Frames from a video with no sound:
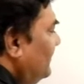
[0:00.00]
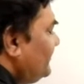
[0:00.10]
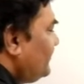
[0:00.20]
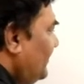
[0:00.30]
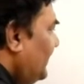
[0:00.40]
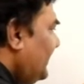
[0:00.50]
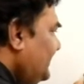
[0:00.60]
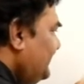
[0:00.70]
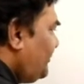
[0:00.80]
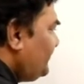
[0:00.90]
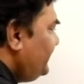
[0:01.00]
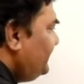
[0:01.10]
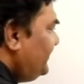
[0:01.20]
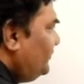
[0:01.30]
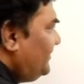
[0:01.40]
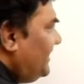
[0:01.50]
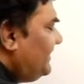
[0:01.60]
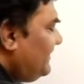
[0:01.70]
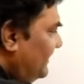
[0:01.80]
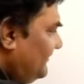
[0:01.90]
So any procedure you
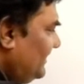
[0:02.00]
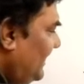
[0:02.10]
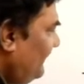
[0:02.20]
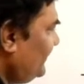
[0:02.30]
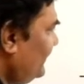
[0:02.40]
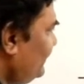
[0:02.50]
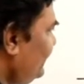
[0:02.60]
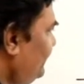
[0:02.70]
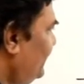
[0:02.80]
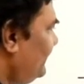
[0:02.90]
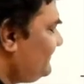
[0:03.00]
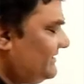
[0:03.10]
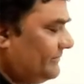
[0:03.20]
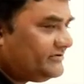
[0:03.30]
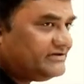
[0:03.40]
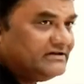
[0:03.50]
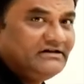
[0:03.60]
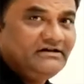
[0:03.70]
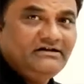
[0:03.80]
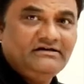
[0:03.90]
take, it will have the similar steps.
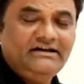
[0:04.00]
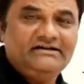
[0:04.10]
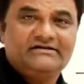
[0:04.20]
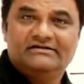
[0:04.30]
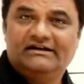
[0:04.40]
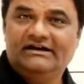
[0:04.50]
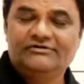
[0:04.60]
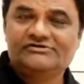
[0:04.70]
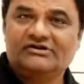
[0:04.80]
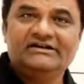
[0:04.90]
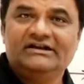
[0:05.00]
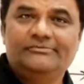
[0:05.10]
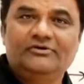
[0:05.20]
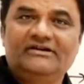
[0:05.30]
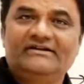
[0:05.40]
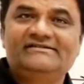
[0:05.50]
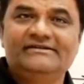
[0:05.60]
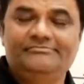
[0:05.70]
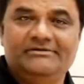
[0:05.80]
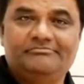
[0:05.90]
Like I was talking about a
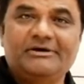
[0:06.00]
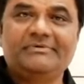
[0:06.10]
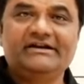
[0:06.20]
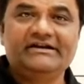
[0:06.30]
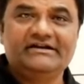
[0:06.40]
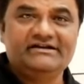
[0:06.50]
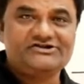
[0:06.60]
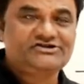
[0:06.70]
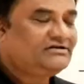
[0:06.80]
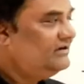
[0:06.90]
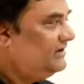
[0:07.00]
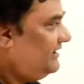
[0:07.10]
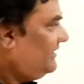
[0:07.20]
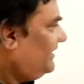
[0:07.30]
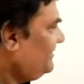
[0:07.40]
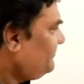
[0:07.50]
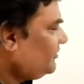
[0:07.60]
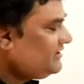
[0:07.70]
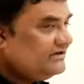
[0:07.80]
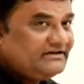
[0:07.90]
recipe, preparing a dish.
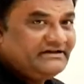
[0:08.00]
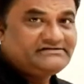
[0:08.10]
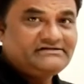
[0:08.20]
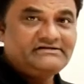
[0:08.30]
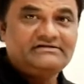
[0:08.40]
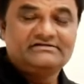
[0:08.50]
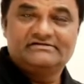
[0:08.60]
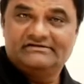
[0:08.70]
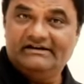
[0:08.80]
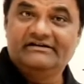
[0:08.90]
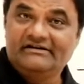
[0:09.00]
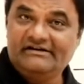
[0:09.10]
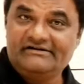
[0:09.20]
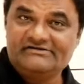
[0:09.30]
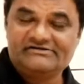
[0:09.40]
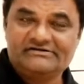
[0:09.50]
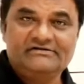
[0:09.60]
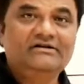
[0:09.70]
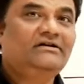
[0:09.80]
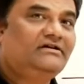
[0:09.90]
Input is the ingredients,
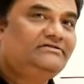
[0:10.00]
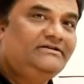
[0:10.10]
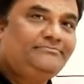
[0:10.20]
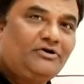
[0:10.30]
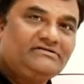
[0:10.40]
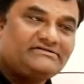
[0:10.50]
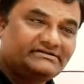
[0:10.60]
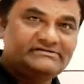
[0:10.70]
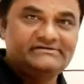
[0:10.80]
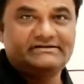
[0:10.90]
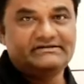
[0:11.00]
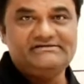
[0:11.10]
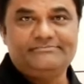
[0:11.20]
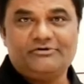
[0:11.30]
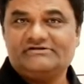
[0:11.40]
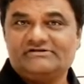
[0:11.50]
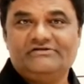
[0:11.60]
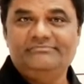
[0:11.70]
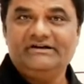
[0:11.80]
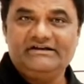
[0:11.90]
then process is the process
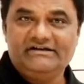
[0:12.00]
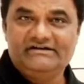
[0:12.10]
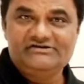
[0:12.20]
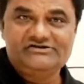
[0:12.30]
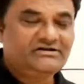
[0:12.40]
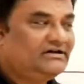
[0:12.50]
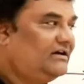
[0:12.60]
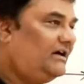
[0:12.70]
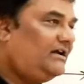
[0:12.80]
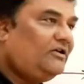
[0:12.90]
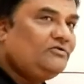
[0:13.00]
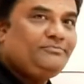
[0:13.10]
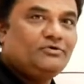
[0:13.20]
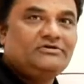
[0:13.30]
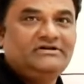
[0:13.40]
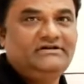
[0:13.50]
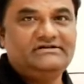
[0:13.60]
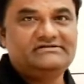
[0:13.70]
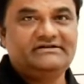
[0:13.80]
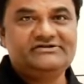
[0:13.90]
of making a dish, and output
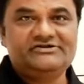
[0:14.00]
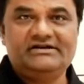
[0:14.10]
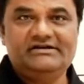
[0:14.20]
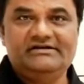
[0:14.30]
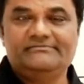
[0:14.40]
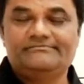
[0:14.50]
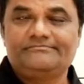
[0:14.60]
is a dish ready.